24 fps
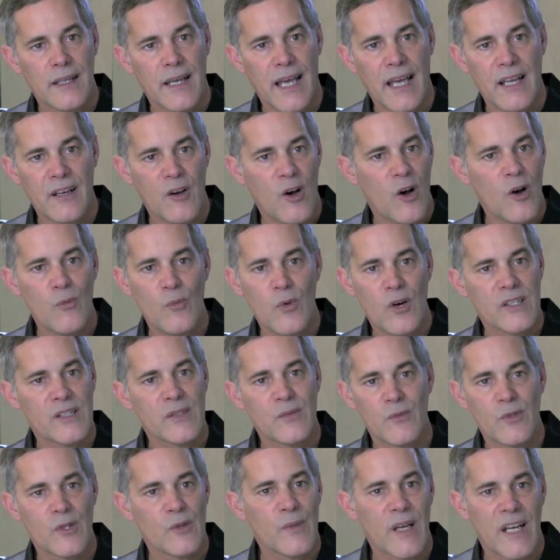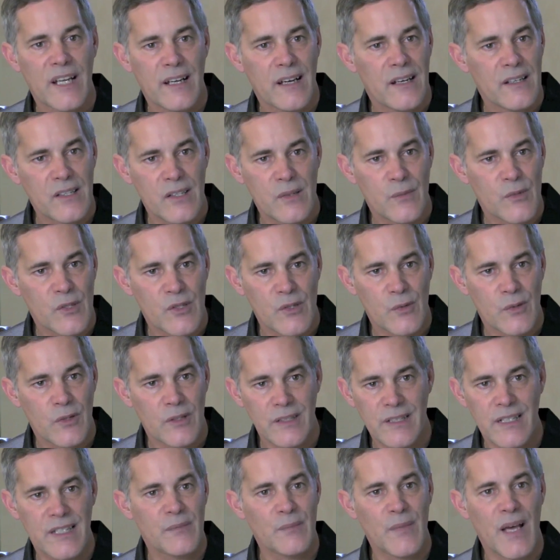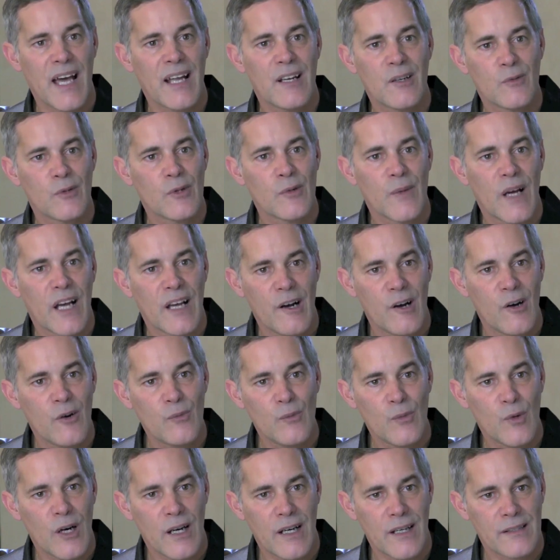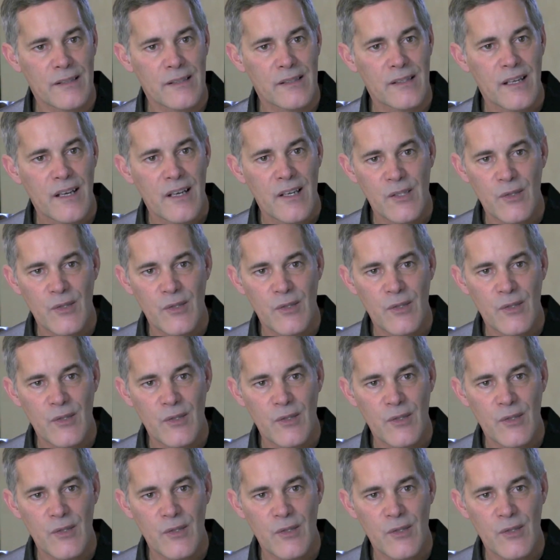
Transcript: and home wasn't where my customers were, it didn't matter where my home was.